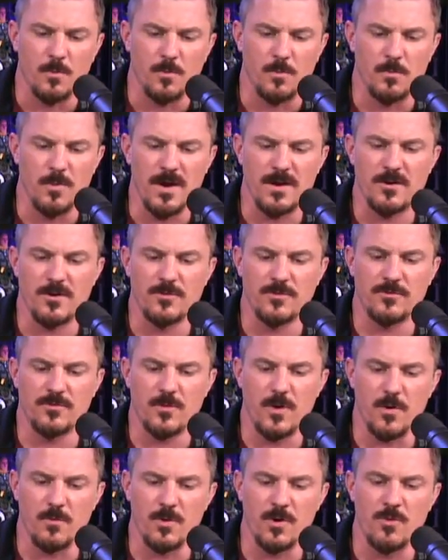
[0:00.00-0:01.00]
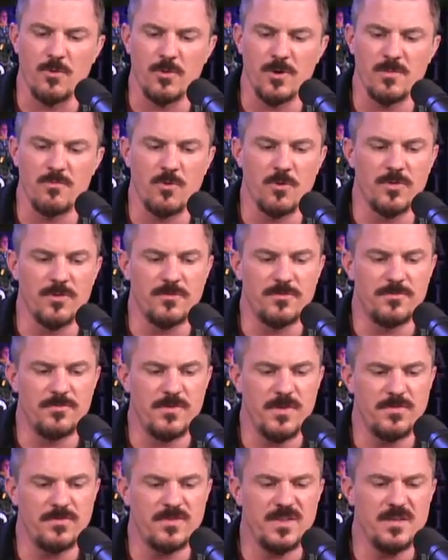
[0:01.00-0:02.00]
Records recording more than
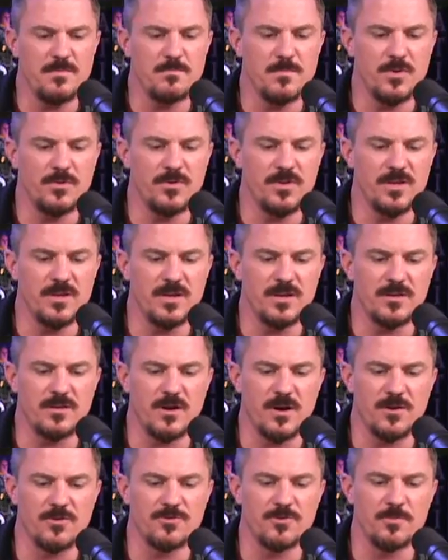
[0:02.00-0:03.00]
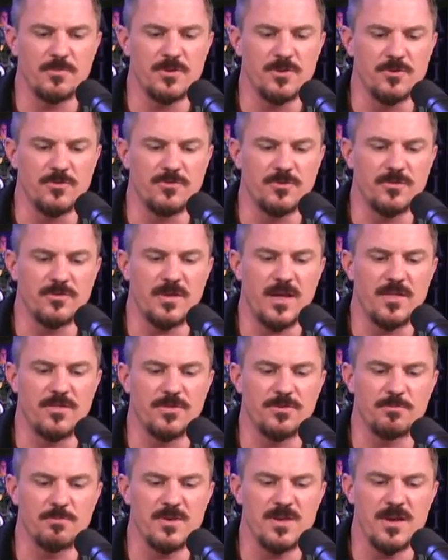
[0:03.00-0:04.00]
$50 million in contributions and
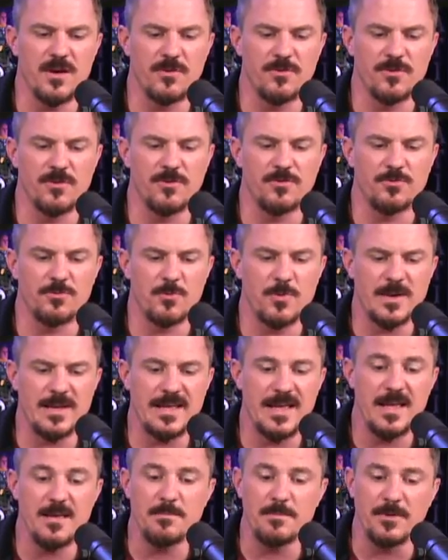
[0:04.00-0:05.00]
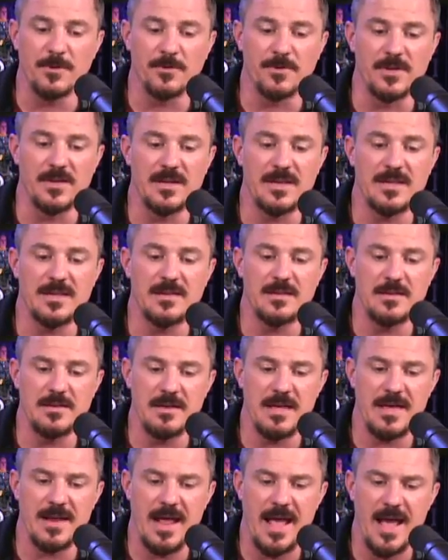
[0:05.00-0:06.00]
$328 million in
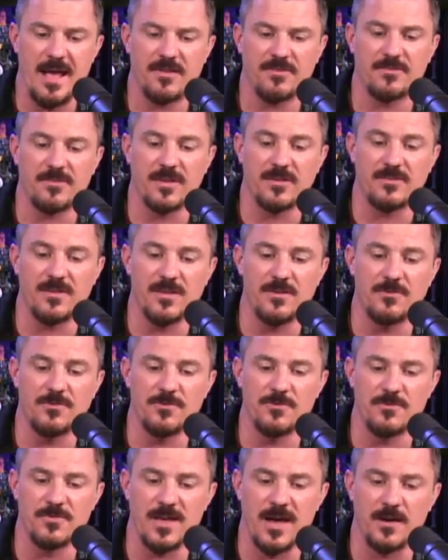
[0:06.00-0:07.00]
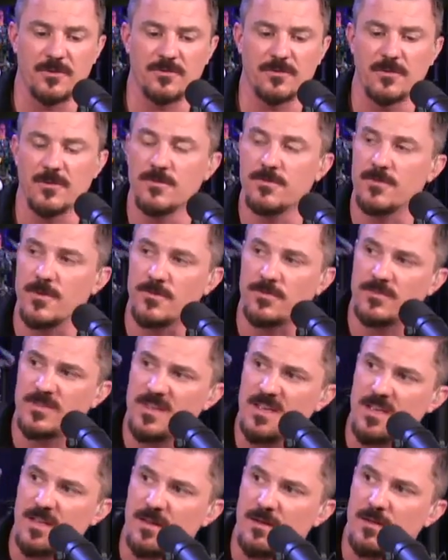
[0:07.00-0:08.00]
net assets in
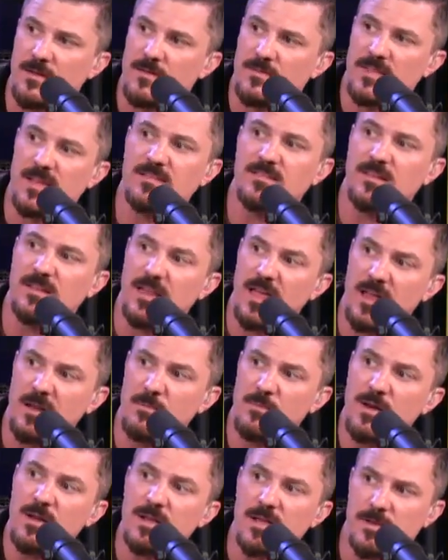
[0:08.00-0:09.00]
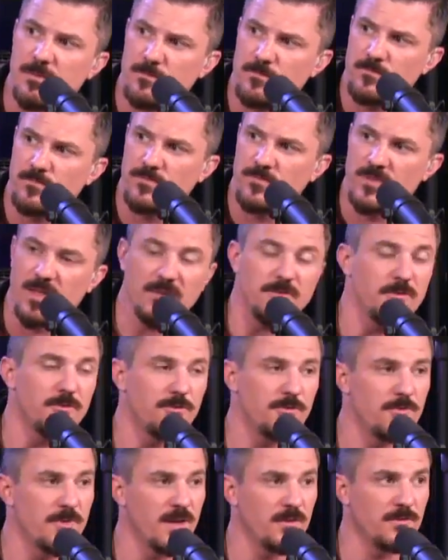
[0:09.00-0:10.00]
2015. That's a lot of money. That's in
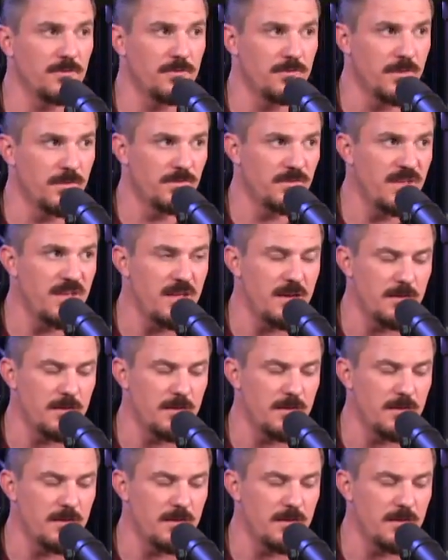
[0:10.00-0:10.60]
2015.